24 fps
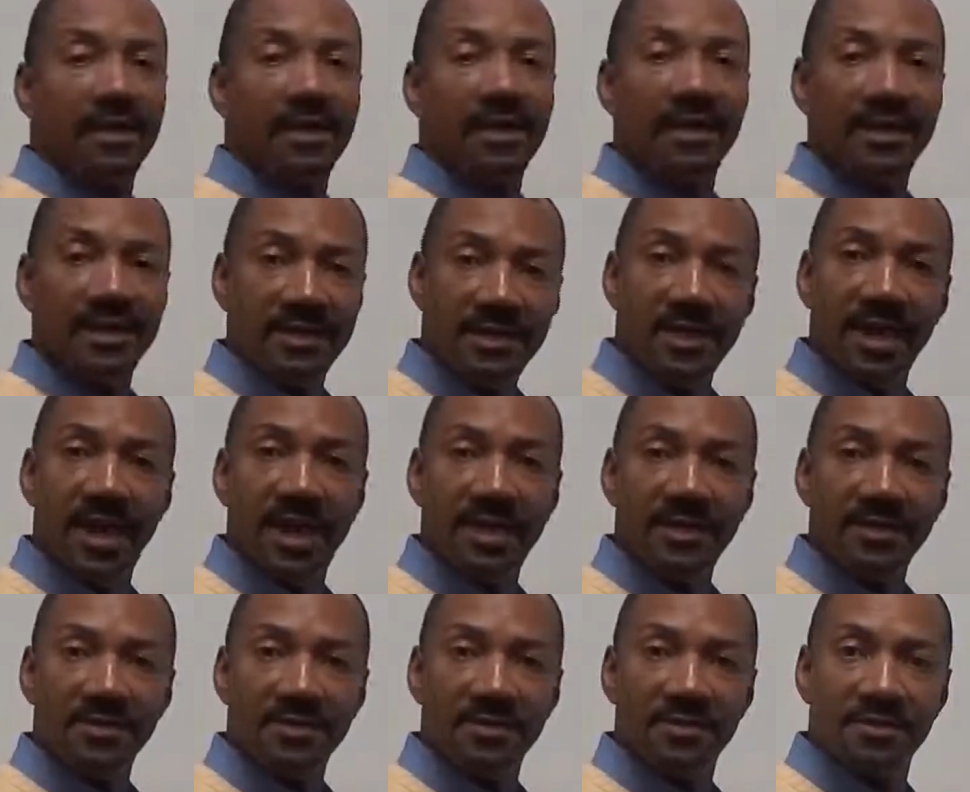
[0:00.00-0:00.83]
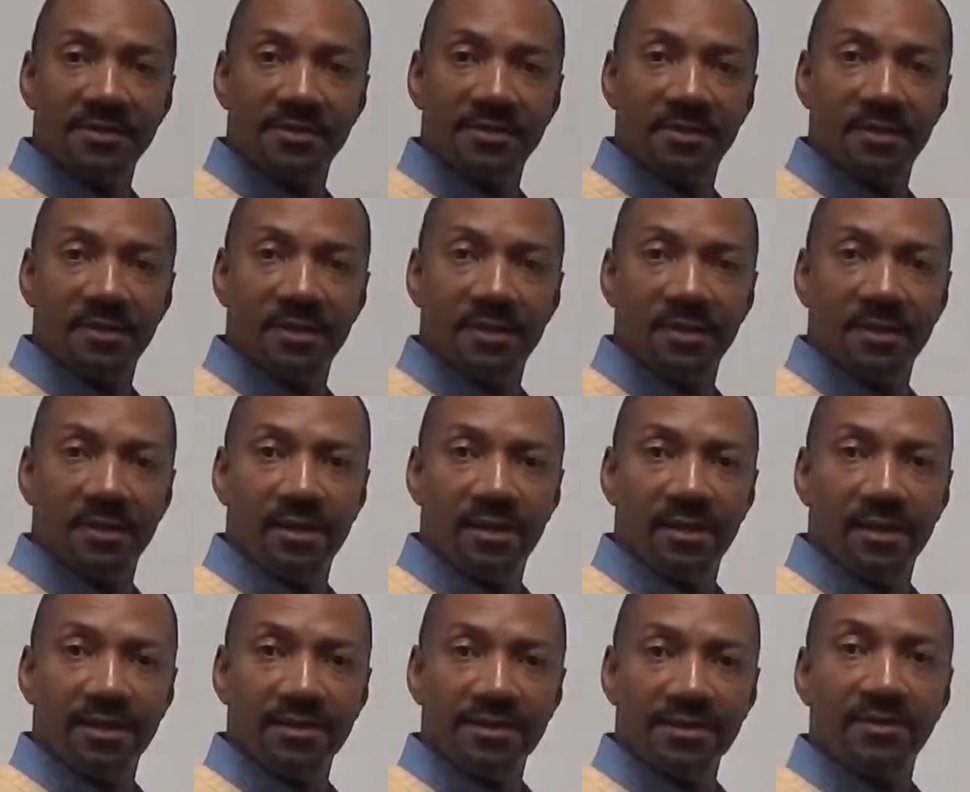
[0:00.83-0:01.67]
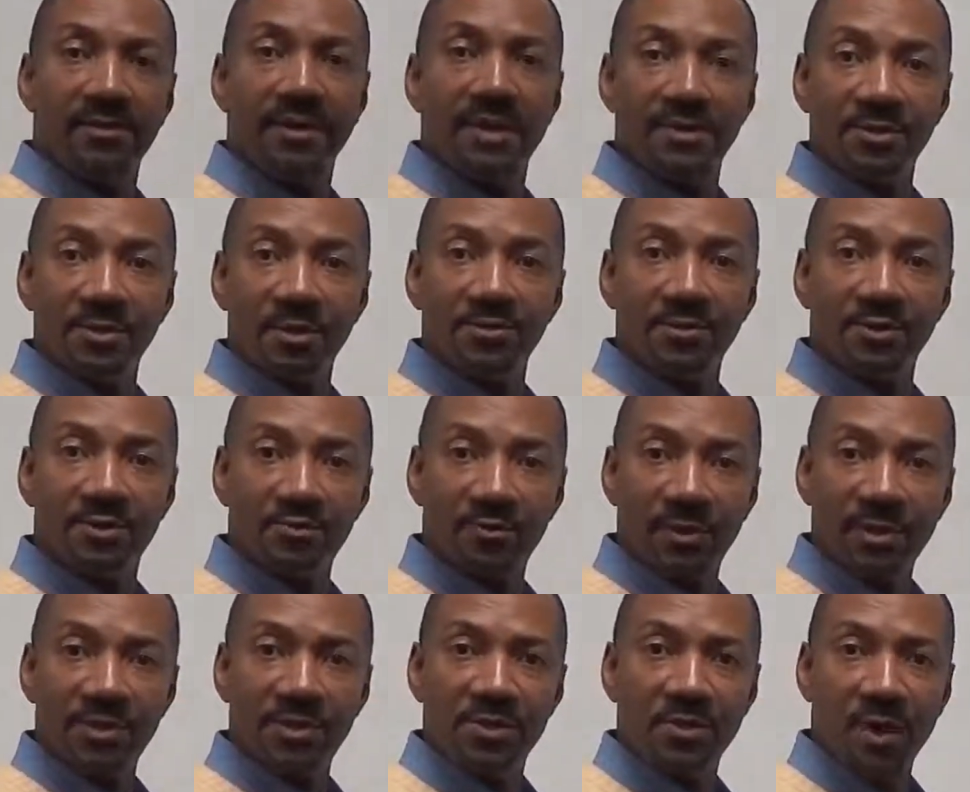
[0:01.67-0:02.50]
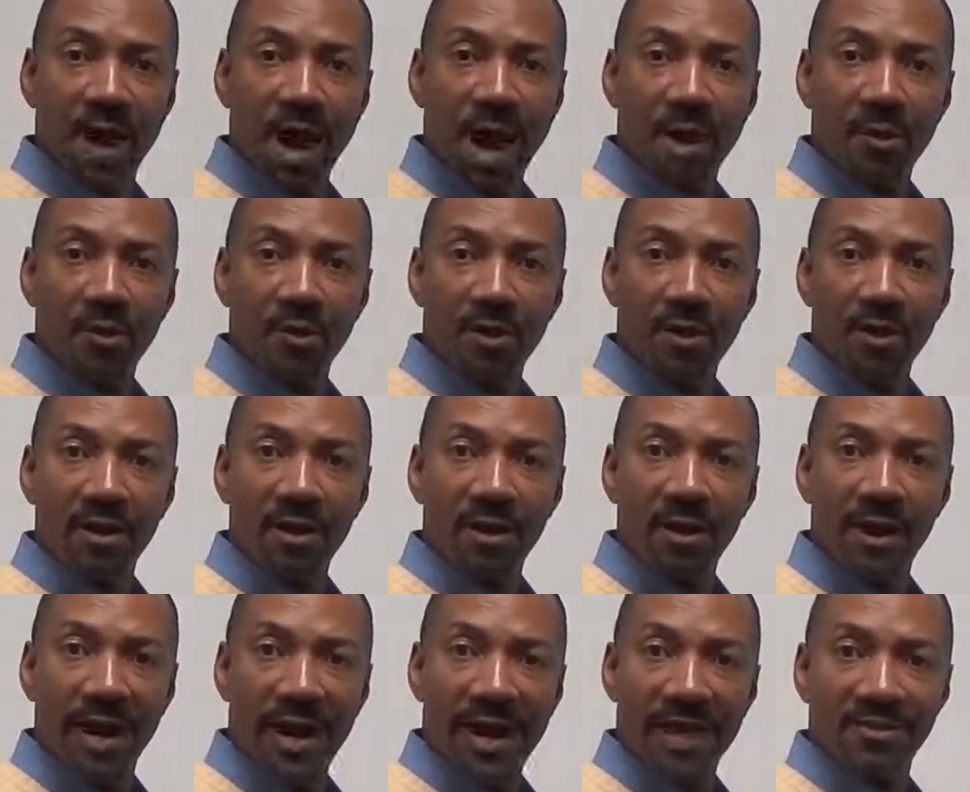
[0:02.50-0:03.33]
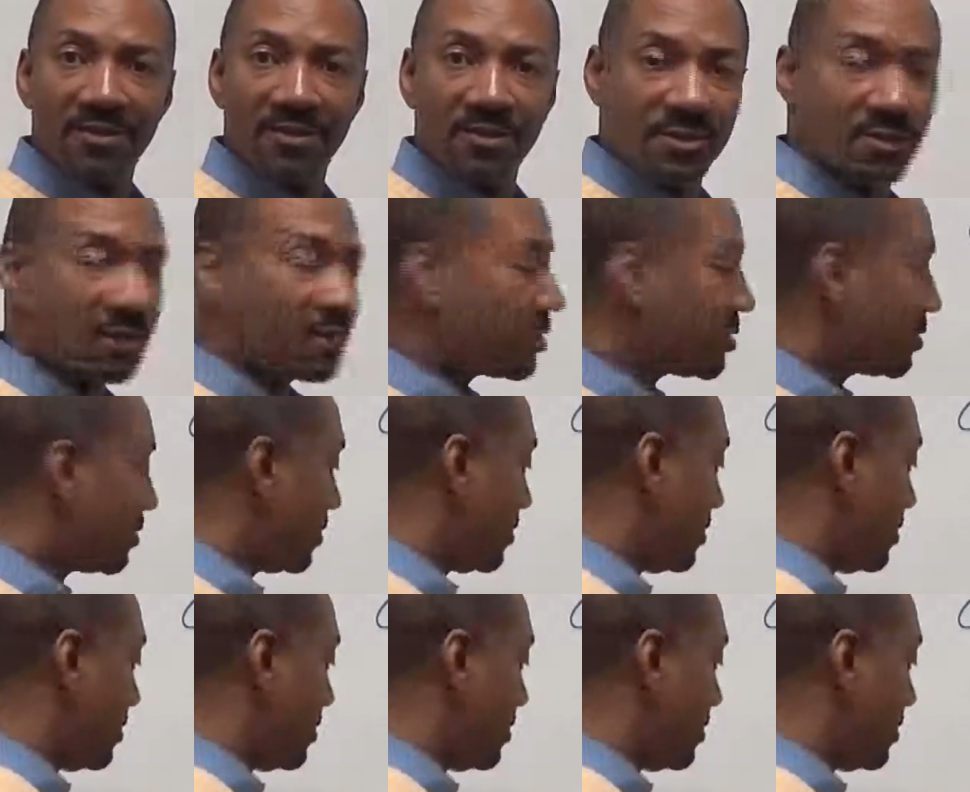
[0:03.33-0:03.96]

It does. So let's go straight to our answer,